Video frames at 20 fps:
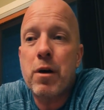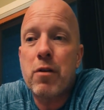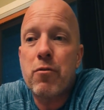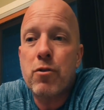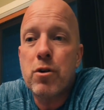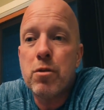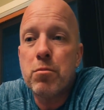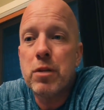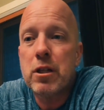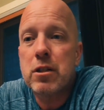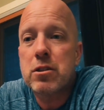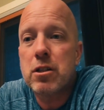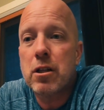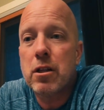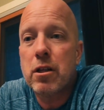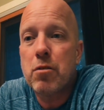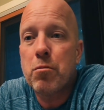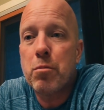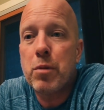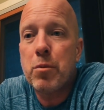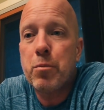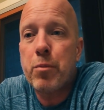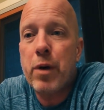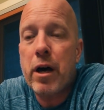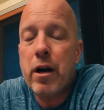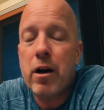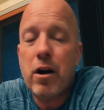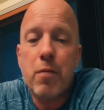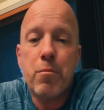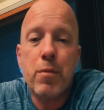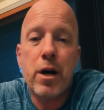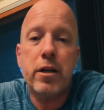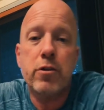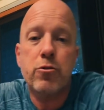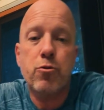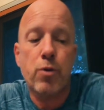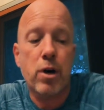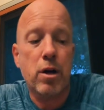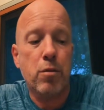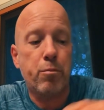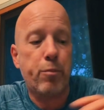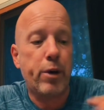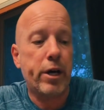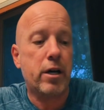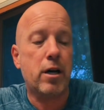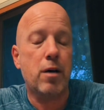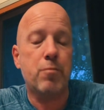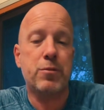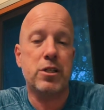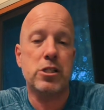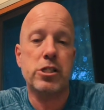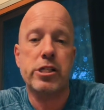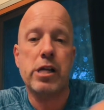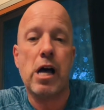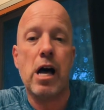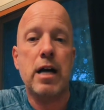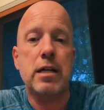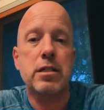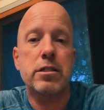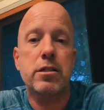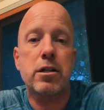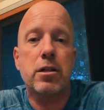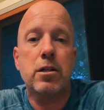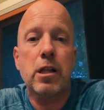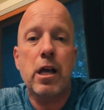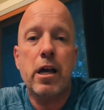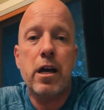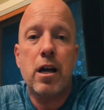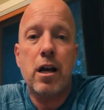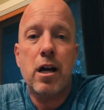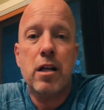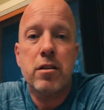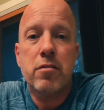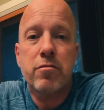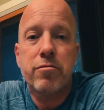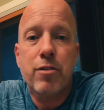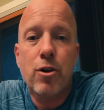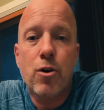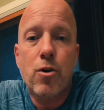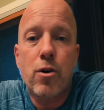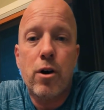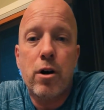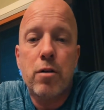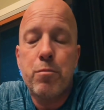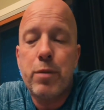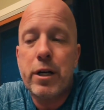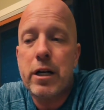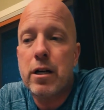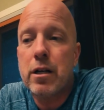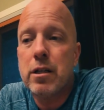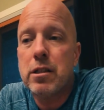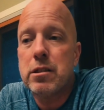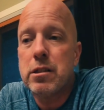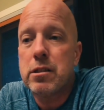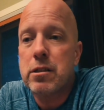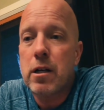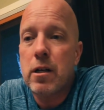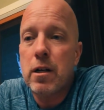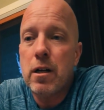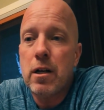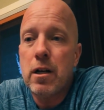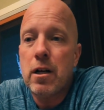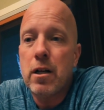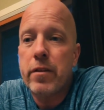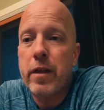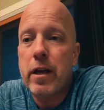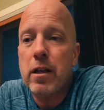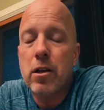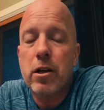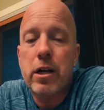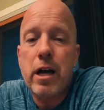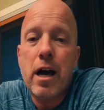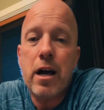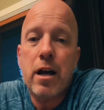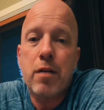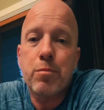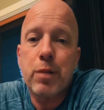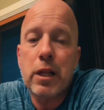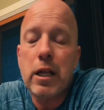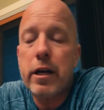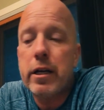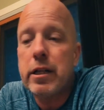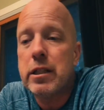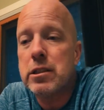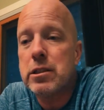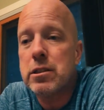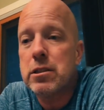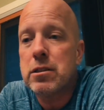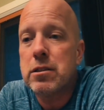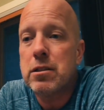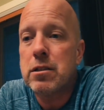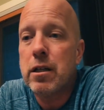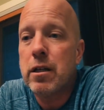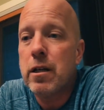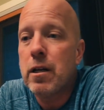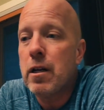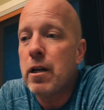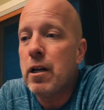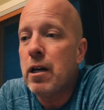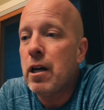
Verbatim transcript: And if my room looks a little bit better, I might as well pick up the socks that are laying on the floor because they look out of place.